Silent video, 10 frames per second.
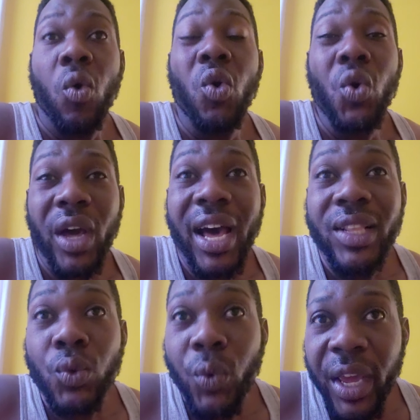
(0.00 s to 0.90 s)
Look
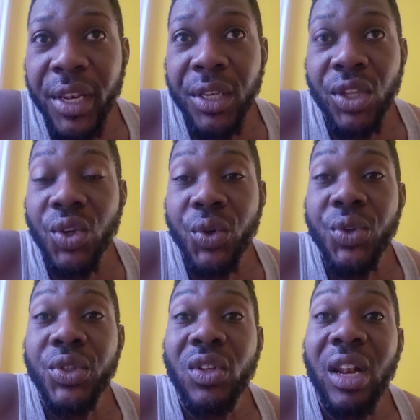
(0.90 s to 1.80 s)
at when you
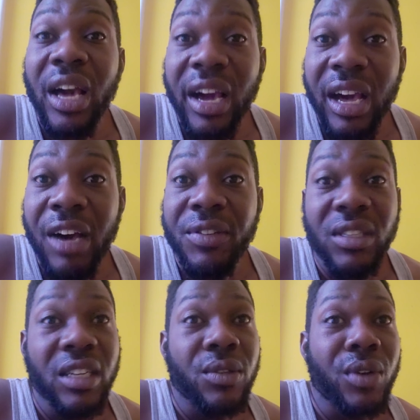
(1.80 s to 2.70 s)
used to lack off
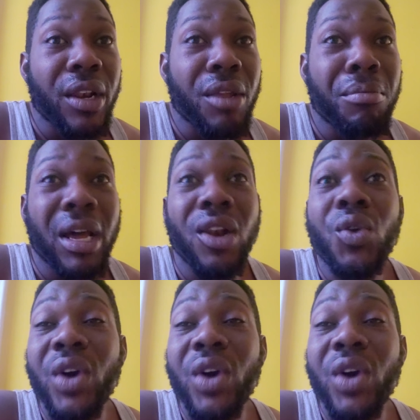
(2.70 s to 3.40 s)
sex from the man.